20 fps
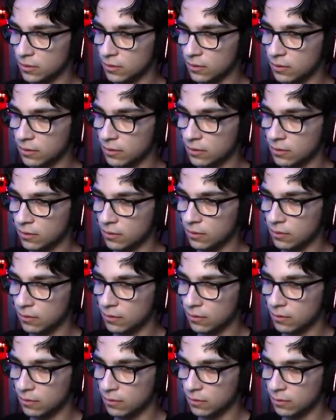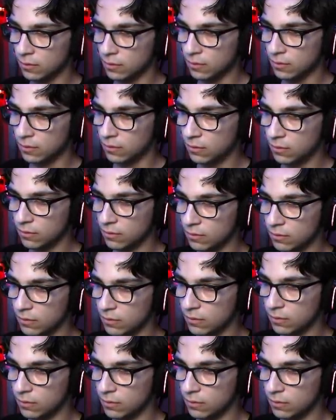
Nobody speaks.